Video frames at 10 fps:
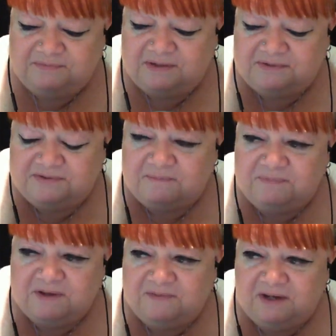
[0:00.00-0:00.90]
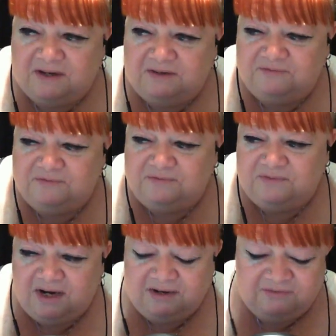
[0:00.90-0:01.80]
something that
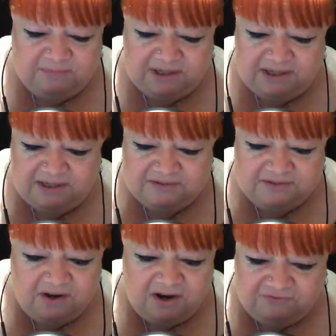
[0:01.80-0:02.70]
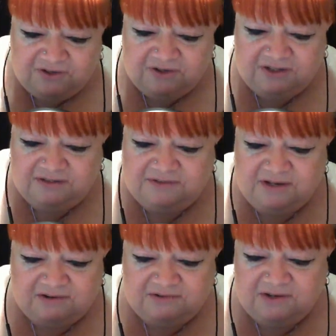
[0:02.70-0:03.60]
not everybody is offered, et
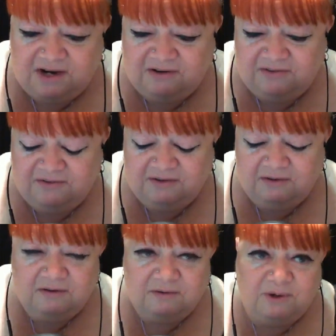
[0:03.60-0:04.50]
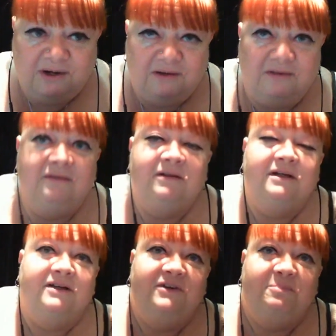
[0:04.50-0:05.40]
cetera, they're, oh, well,
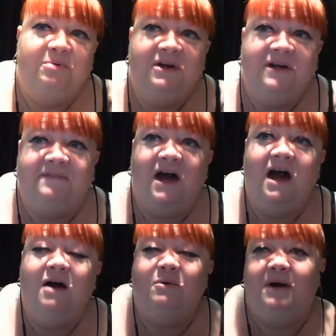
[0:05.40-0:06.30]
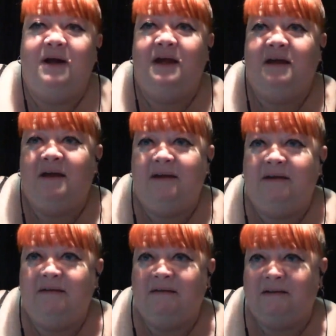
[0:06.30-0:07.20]
if you put it that way, I
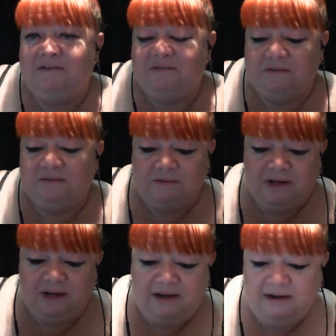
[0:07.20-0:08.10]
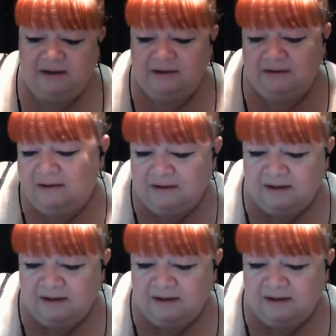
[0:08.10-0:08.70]
guess, okay.